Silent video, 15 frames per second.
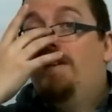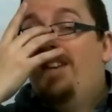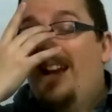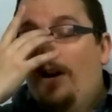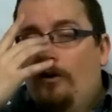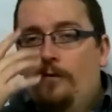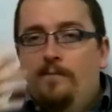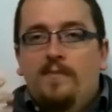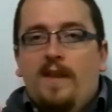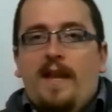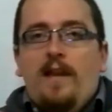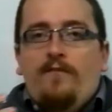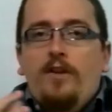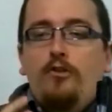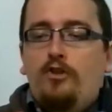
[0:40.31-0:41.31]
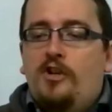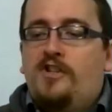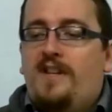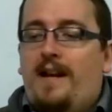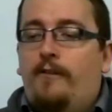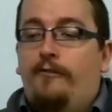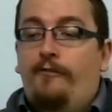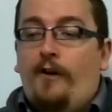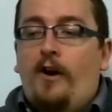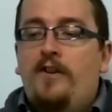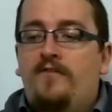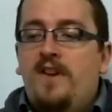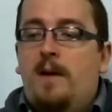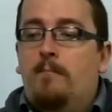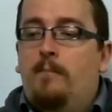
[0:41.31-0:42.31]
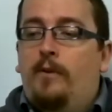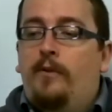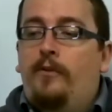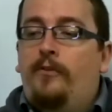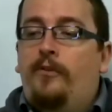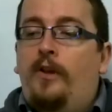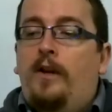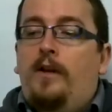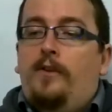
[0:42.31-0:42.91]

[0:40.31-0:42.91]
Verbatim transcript: Now, if you just have five numbers,